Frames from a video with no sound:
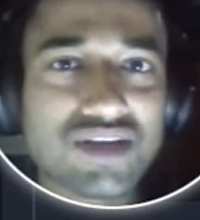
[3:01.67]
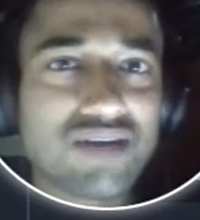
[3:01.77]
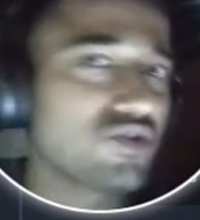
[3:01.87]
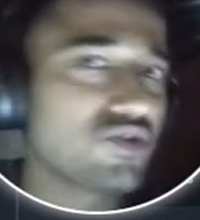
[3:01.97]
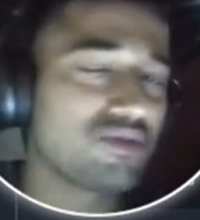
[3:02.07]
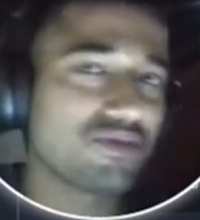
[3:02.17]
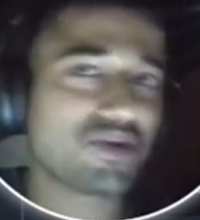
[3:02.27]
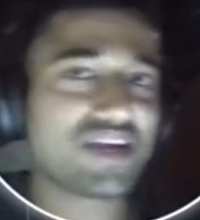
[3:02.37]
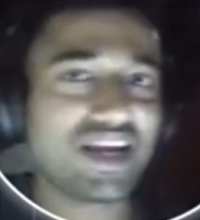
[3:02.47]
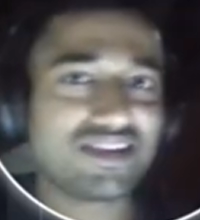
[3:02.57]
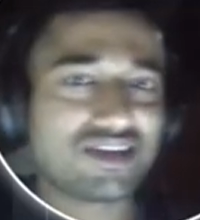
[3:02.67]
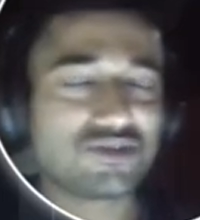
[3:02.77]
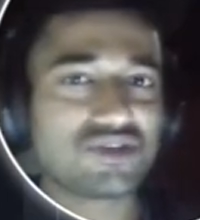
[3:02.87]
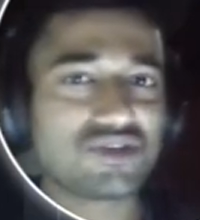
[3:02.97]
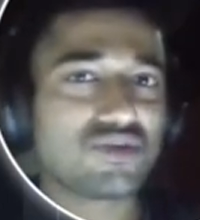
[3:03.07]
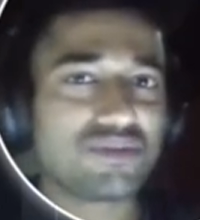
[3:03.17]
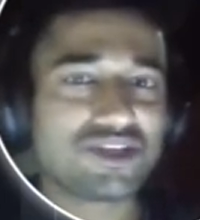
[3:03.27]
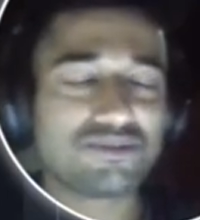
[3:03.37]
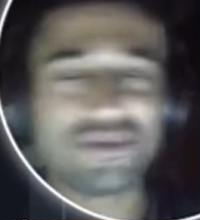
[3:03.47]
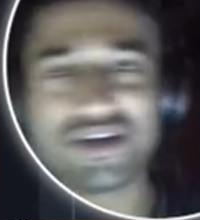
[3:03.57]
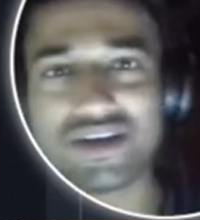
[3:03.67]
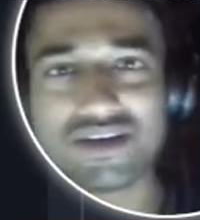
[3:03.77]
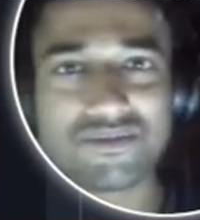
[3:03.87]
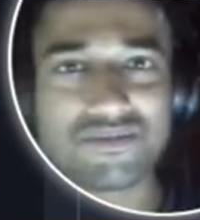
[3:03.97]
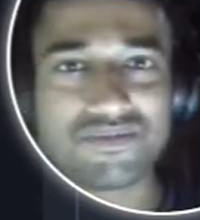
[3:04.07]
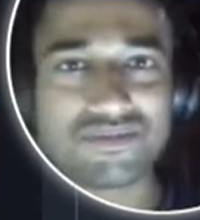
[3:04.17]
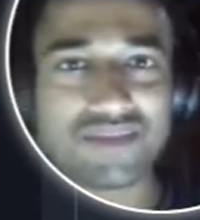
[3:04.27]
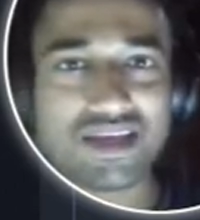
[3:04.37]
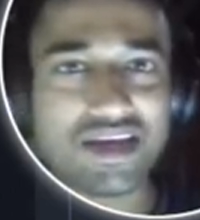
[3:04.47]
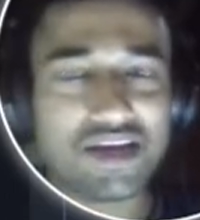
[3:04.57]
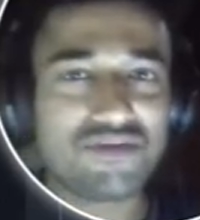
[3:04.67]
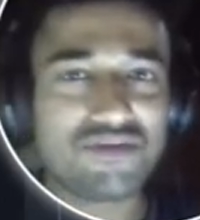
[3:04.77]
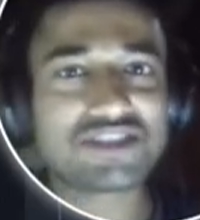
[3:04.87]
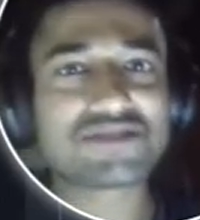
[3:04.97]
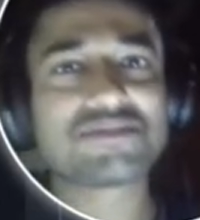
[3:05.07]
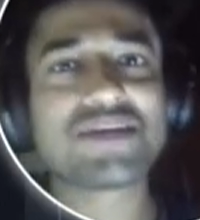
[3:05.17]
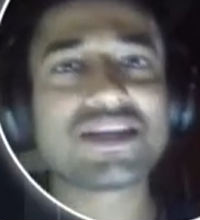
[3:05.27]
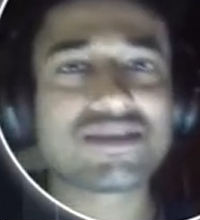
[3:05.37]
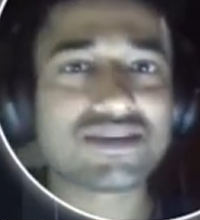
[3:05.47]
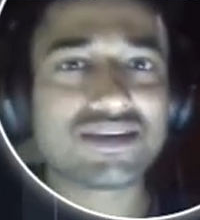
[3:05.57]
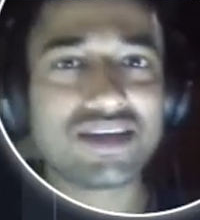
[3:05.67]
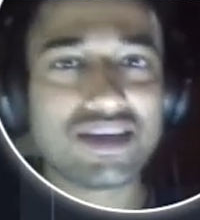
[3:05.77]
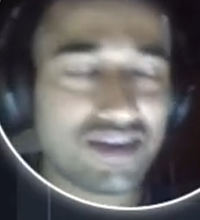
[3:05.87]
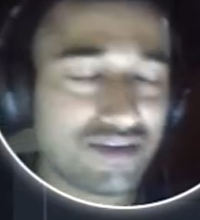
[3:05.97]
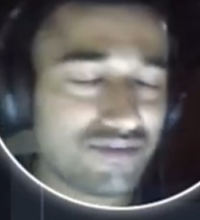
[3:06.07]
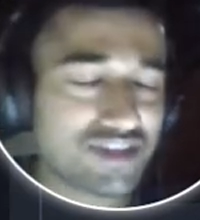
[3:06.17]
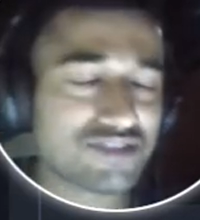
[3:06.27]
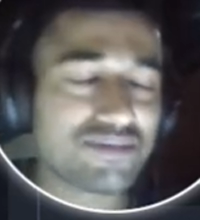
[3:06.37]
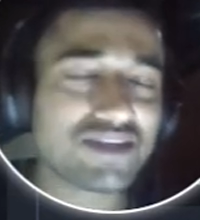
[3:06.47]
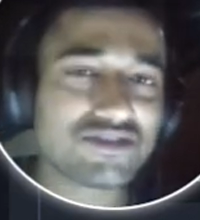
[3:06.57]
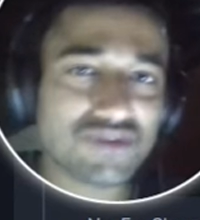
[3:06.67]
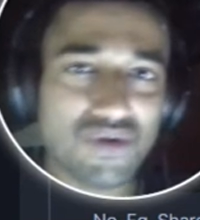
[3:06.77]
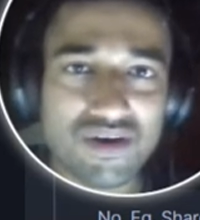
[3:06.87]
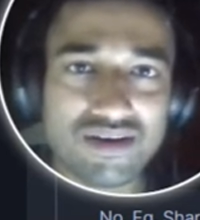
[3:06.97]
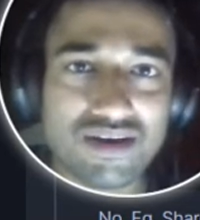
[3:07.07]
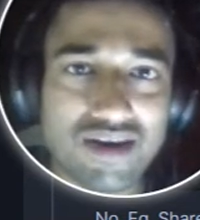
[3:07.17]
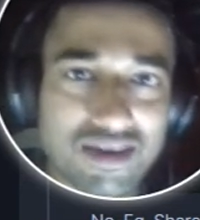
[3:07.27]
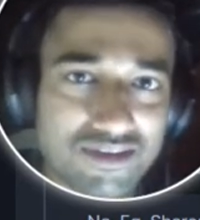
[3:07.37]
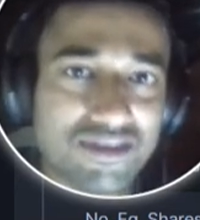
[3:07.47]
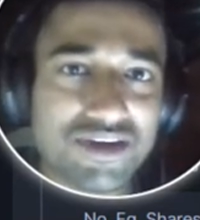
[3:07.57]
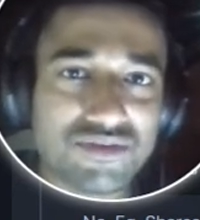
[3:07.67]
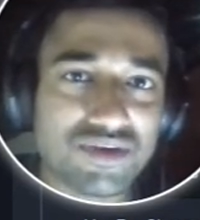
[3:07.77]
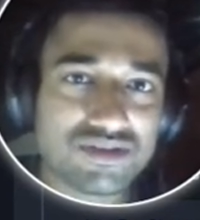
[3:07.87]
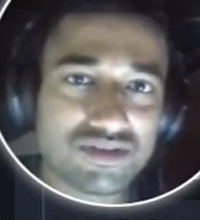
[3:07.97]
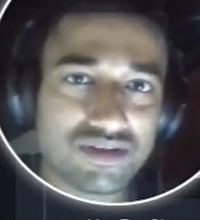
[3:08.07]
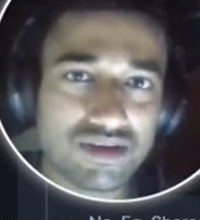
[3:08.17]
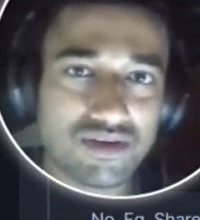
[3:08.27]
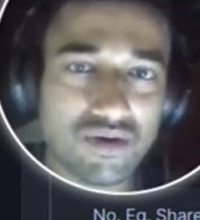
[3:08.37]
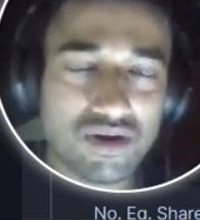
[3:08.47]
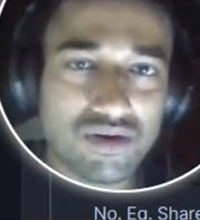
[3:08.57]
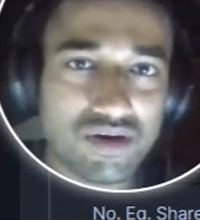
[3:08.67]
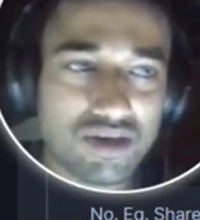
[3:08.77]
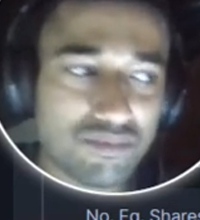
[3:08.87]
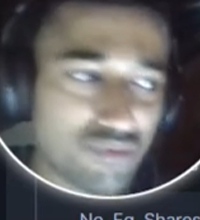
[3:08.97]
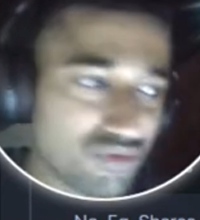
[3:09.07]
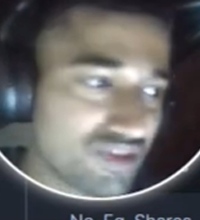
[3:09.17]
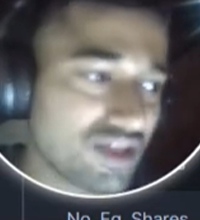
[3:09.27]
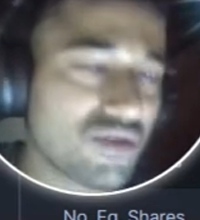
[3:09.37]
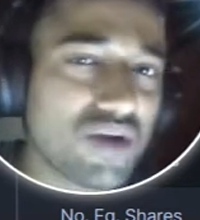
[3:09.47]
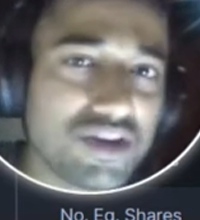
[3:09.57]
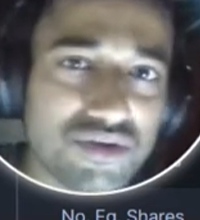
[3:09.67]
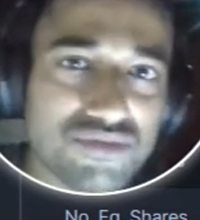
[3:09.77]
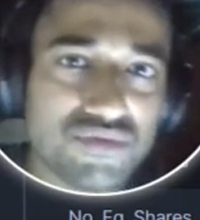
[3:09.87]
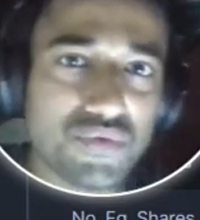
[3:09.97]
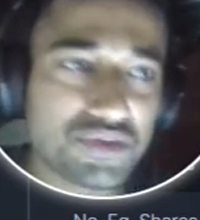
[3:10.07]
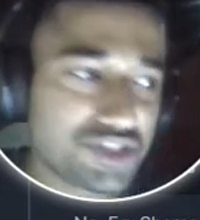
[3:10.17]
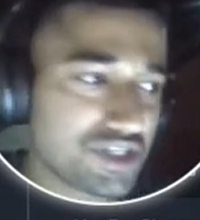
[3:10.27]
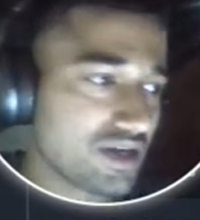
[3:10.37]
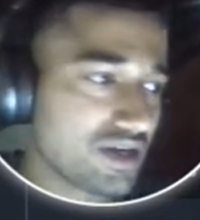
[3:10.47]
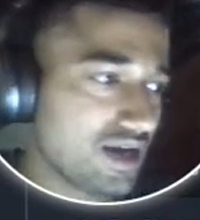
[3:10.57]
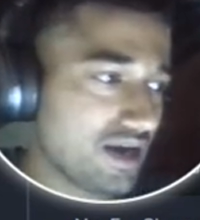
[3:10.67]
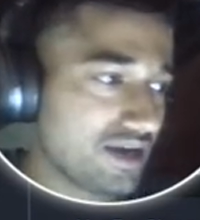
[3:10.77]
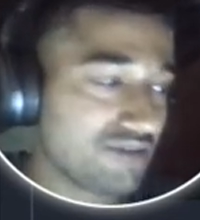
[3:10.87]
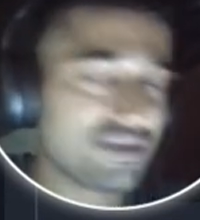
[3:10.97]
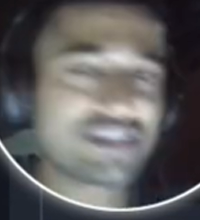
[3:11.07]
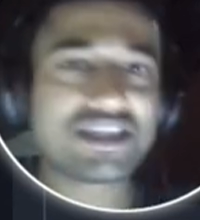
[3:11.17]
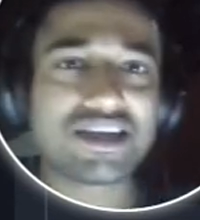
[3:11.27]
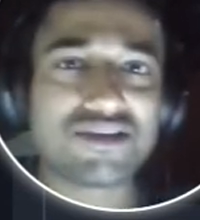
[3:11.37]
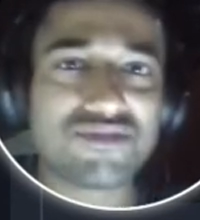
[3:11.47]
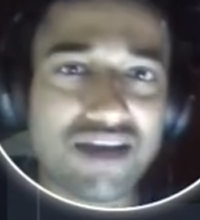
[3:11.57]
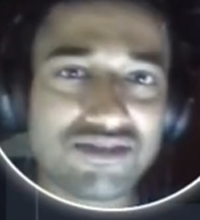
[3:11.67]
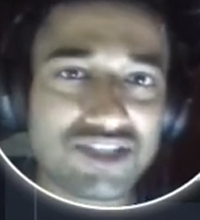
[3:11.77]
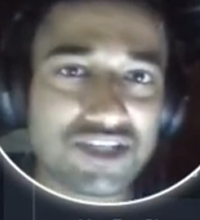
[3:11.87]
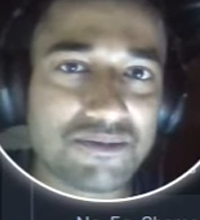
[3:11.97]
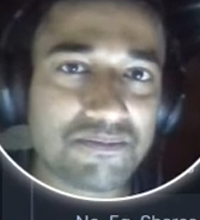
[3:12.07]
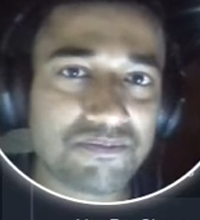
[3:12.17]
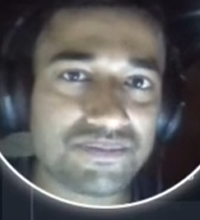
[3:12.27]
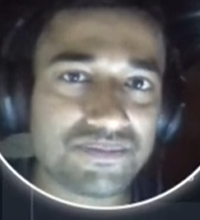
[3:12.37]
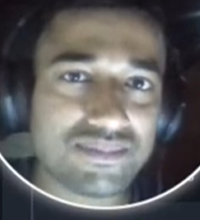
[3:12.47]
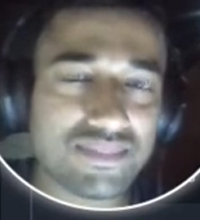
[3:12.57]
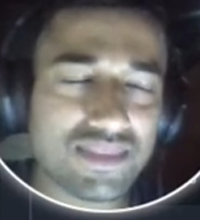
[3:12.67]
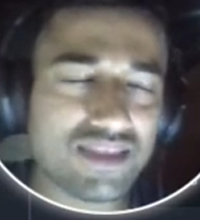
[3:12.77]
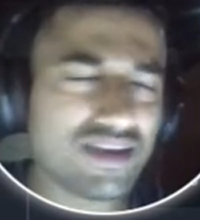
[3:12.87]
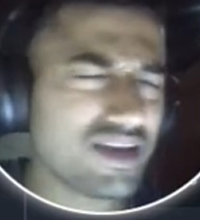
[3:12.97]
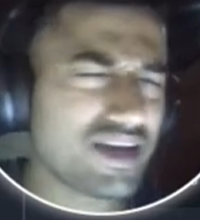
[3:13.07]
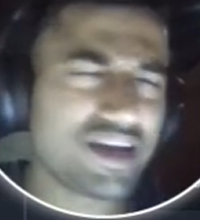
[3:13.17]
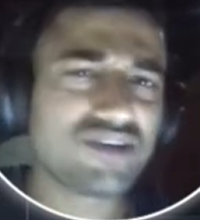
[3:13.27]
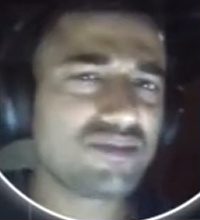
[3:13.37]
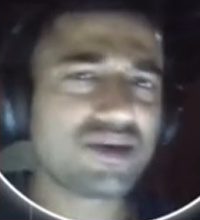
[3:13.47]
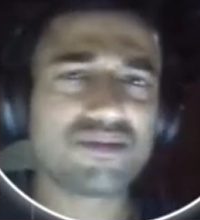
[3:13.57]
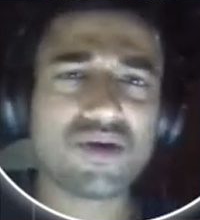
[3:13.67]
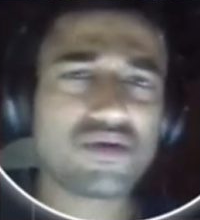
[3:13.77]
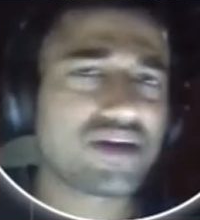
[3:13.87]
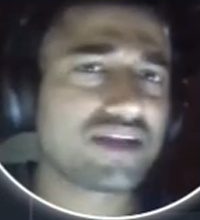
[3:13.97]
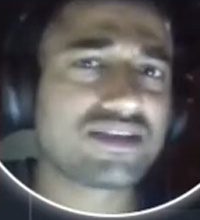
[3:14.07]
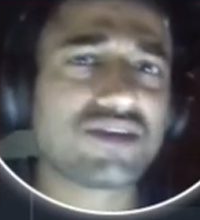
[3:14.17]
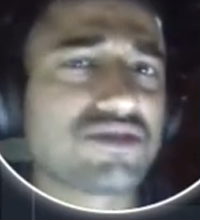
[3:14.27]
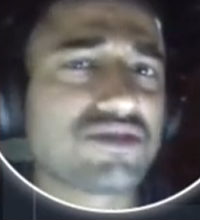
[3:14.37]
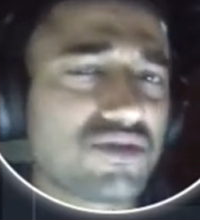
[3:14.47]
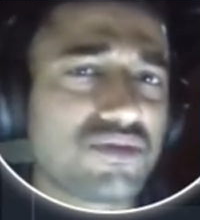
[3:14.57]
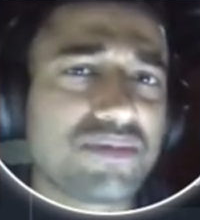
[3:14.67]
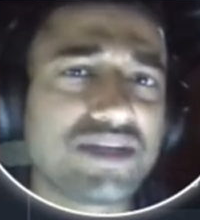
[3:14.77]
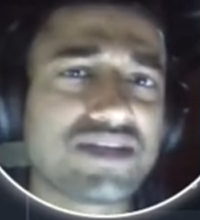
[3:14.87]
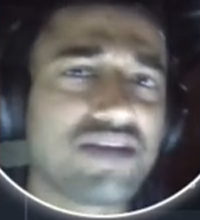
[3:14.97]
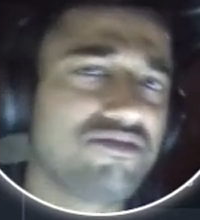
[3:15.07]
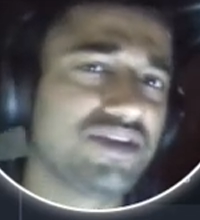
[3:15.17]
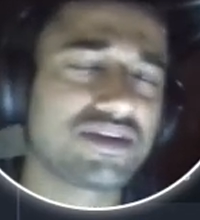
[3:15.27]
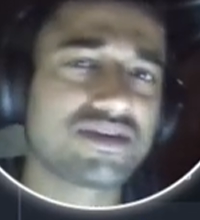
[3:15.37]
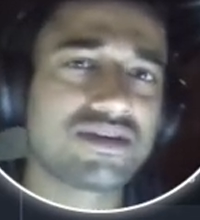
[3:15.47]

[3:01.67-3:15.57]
come out to be about 8,000 crore rupees per year. Investments on other networks, on improving the quality of 4G, investing in 5G, it will be about 10,000 crore rupees every year.